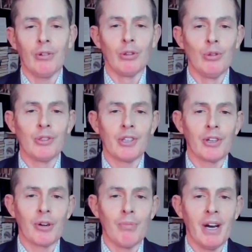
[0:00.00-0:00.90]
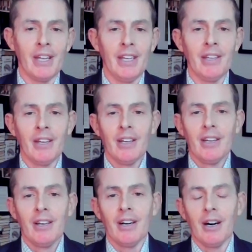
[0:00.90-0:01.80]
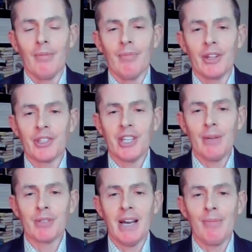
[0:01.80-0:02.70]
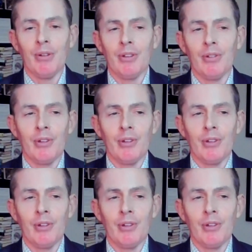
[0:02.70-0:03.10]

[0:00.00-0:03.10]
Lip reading: lose all your money. At the same time, you